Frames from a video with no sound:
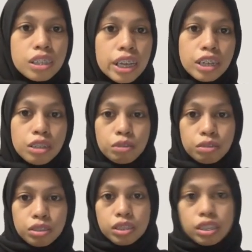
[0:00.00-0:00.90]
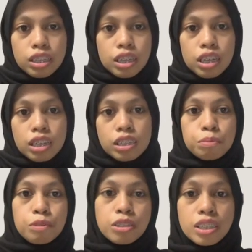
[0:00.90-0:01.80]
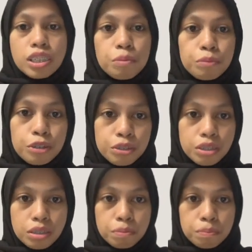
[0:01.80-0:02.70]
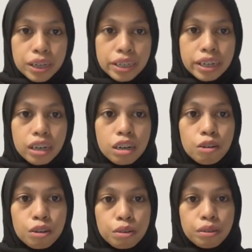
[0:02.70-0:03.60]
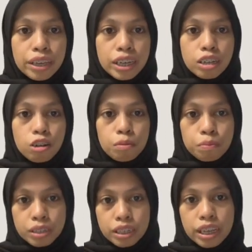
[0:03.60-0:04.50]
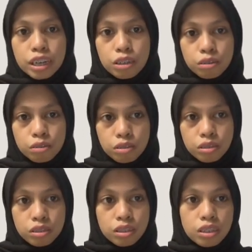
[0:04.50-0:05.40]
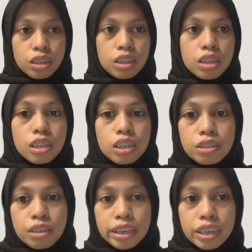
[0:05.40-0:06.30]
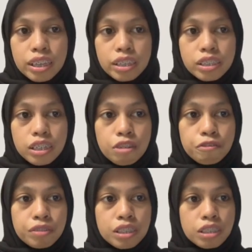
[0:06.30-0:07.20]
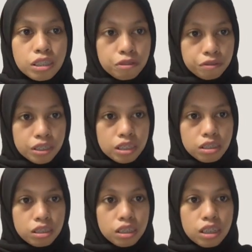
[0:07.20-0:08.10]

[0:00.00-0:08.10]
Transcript: Enclosed. The process can produce parts that are hollow and complete enclosed. 8. Draft-free surface.